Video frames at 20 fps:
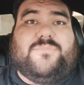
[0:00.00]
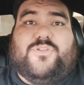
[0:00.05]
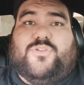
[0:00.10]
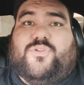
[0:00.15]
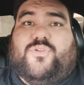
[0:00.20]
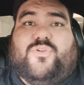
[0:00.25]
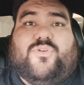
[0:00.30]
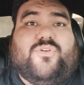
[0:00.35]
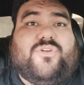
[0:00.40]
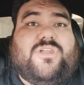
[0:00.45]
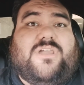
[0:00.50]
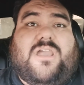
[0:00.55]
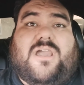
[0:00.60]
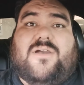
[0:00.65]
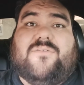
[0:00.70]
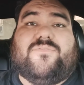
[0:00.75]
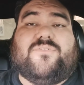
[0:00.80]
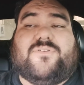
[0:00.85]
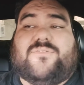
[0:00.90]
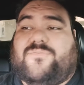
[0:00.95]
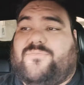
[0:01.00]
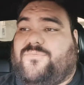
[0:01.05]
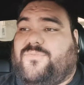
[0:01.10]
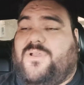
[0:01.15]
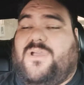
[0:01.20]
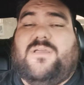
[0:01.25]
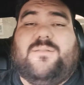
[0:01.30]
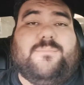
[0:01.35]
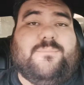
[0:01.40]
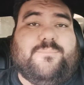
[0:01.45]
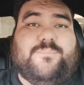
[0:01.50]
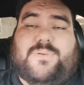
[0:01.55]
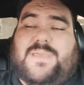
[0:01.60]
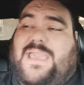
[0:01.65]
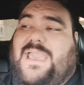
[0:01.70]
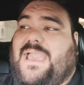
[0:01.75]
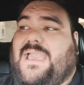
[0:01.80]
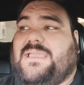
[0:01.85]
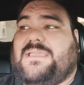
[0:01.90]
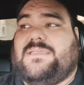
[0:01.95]
You're covered front,
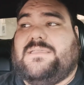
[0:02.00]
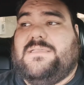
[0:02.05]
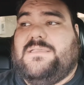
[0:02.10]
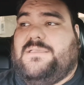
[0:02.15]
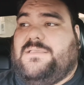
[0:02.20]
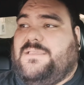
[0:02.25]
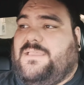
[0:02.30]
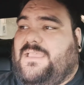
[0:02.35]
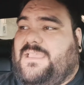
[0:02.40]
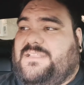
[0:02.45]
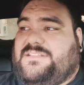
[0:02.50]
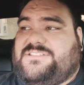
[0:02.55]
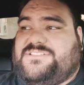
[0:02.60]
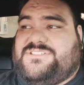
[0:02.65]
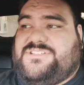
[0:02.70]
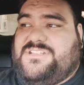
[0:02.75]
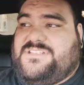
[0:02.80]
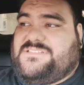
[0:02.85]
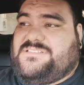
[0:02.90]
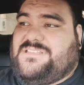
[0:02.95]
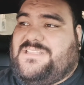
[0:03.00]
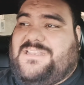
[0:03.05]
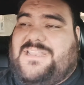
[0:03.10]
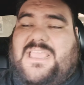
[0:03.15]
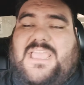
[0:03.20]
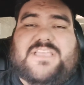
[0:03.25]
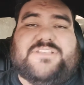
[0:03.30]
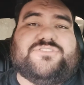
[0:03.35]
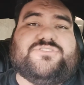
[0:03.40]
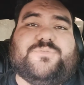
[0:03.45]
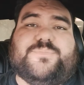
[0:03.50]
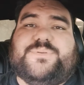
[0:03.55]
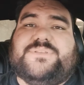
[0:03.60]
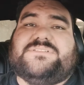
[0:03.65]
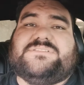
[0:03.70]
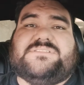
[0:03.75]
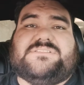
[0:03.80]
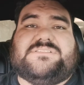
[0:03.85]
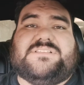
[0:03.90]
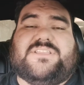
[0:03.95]
back. It's just an extra
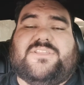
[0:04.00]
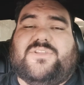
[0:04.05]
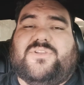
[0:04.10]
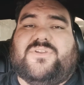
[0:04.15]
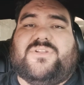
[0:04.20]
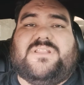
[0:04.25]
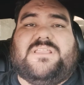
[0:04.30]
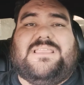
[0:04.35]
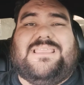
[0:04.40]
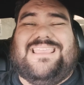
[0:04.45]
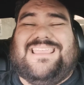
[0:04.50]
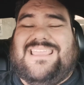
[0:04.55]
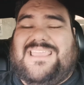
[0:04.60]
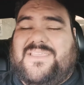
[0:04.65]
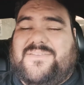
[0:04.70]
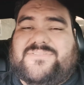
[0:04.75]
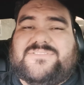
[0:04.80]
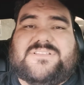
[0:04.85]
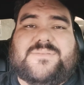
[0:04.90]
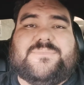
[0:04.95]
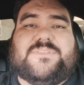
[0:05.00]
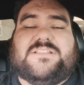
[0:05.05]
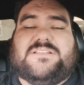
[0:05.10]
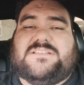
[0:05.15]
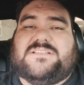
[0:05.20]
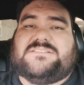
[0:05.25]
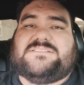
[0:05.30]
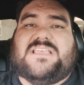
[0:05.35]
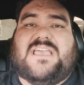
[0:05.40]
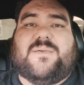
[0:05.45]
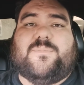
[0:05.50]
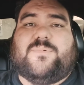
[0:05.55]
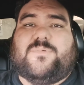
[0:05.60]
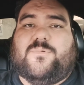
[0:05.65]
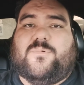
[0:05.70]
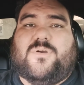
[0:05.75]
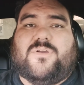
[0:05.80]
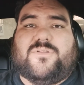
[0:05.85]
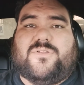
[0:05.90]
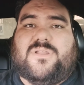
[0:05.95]
piece of security if something does
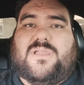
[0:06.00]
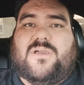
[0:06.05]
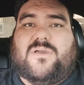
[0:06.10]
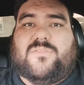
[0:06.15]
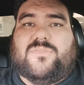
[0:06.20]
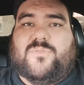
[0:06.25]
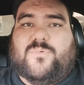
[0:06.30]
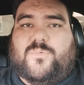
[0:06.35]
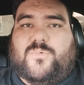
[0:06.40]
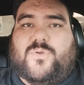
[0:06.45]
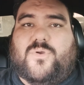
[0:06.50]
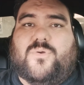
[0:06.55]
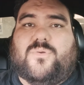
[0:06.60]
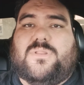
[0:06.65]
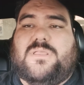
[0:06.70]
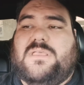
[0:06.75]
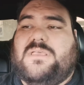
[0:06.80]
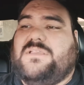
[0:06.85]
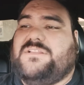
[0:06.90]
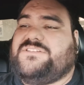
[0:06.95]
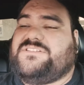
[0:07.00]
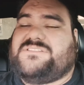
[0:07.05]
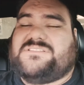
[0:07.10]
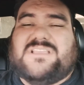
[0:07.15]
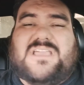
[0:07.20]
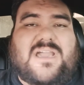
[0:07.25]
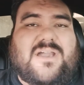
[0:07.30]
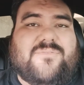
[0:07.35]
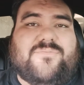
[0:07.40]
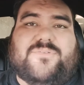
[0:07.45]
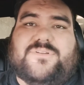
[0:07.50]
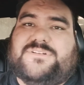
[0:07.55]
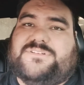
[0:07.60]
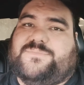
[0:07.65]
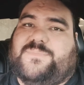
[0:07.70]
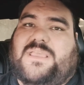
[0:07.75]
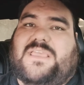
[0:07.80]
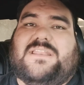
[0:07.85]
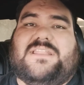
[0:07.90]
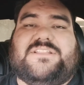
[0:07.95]
happen while you're out on the road. Just
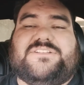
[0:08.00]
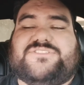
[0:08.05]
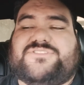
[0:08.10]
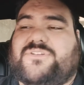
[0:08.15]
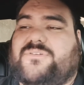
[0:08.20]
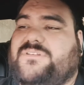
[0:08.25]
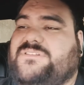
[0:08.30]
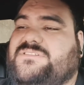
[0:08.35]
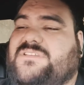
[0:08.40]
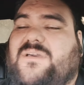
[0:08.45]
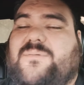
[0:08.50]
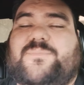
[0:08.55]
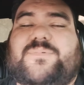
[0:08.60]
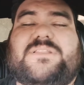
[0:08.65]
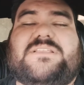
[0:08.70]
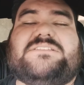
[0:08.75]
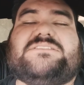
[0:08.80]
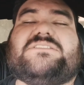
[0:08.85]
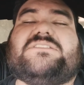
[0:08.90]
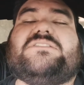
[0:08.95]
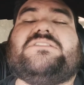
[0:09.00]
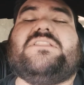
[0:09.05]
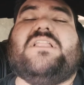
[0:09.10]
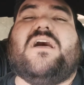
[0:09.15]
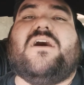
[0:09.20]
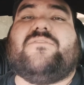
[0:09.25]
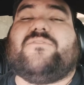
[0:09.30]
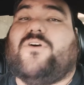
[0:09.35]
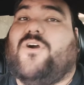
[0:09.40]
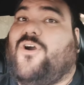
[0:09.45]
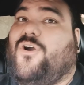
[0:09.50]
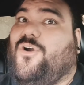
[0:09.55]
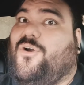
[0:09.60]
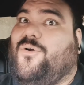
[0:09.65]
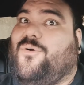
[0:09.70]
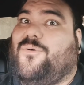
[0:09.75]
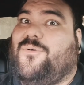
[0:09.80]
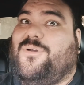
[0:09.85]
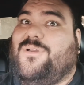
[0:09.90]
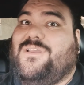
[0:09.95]
coverage, man. Insurance companies love,
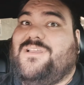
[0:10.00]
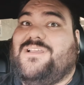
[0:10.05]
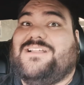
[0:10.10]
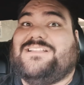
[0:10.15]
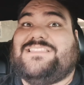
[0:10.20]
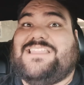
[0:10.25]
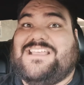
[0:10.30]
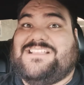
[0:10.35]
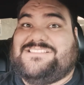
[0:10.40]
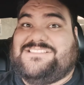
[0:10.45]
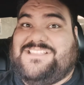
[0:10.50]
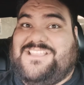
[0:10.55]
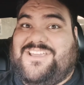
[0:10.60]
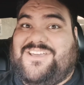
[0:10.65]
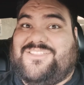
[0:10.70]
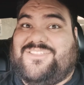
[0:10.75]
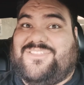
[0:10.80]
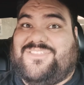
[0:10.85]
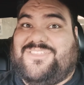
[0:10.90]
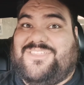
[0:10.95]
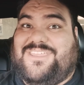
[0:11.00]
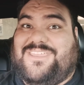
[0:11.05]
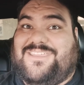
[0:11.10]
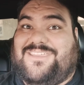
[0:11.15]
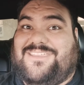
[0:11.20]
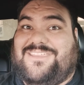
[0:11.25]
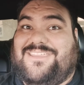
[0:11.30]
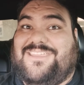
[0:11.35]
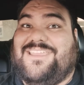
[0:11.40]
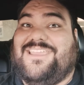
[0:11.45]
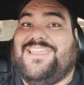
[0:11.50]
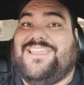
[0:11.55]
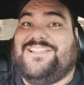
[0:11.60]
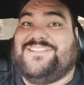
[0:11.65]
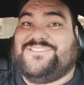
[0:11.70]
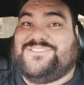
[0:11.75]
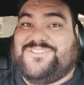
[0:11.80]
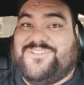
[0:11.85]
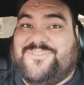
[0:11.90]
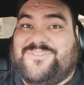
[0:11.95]
oh, that's the other thing.
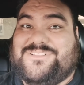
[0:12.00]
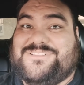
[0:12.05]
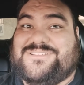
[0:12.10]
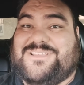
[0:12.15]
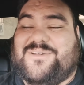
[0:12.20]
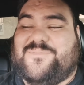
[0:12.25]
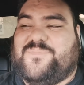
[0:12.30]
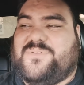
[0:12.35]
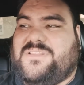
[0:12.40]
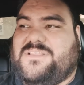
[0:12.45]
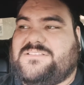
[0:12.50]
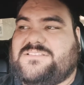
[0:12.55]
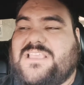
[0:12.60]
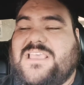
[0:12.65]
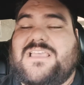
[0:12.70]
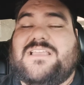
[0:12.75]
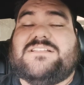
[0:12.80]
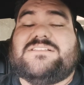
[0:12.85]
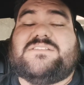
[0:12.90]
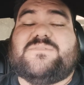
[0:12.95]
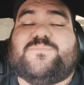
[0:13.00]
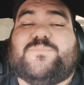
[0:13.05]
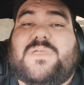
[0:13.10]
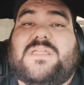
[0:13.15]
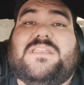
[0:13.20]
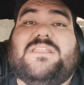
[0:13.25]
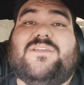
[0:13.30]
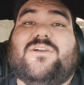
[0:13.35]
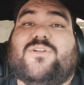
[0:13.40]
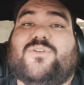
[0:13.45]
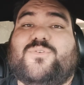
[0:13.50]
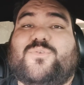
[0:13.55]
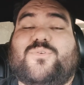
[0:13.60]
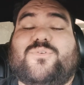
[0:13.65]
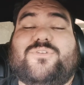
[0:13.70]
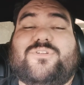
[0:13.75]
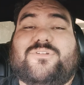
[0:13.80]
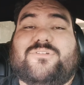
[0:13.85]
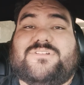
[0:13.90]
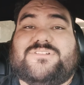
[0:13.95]
Insurance companies, depending on
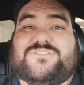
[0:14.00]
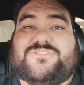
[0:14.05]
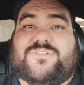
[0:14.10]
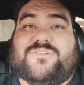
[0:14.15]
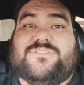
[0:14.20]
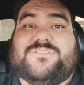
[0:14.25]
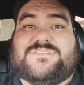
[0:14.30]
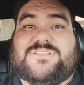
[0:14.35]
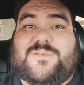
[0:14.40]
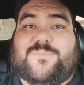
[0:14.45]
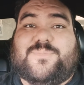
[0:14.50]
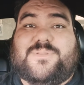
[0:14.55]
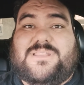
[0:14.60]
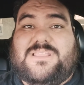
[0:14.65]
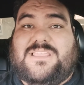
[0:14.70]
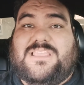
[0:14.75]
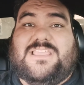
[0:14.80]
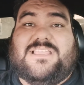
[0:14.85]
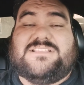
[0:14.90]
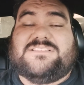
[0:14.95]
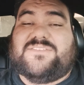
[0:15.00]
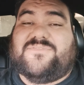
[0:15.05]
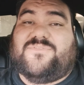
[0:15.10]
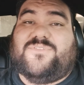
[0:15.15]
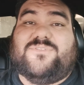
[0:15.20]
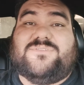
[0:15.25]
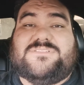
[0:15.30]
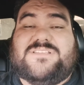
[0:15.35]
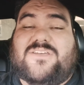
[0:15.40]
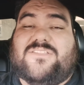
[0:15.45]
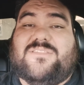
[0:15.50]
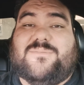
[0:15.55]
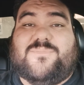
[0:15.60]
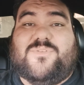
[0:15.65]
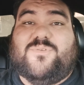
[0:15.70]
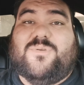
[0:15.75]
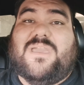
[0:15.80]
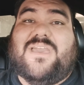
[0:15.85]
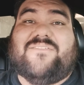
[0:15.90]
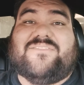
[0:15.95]
who your insurance company is, if you tell them
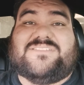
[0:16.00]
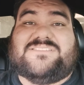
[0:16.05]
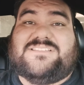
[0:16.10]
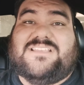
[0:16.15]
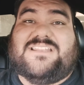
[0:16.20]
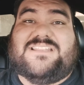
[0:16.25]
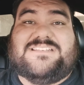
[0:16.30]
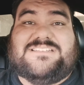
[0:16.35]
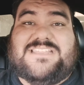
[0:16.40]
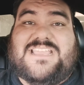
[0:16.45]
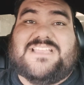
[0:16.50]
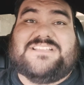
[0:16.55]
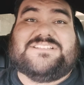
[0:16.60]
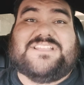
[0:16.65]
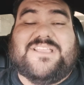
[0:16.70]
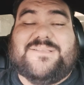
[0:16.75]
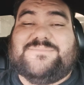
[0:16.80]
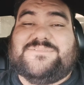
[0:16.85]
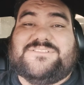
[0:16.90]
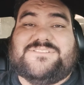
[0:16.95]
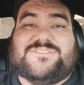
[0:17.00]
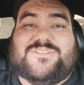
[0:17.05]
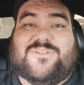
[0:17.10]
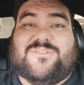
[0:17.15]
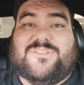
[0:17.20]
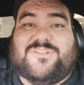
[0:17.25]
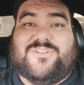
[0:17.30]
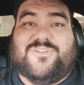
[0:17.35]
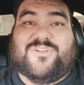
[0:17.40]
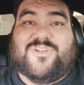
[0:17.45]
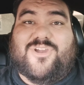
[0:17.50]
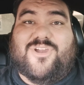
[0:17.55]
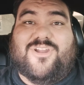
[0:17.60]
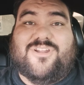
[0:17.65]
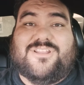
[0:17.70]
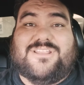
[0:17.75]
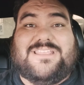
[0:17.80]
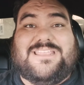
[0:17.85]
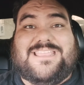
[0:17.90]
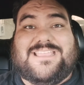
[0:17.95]
you have a set of dash cams installed in your
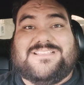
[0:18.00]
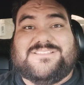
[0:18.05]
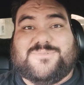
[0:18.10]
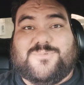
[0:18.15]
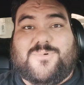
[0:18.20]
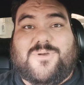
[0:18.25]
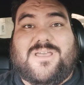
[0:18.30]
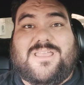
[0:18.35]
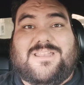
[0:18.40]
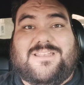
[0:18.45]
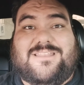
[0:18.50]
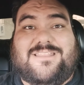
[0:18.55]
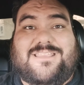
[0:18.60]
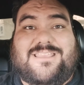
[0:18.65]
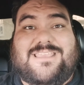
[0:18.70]
car, guess what?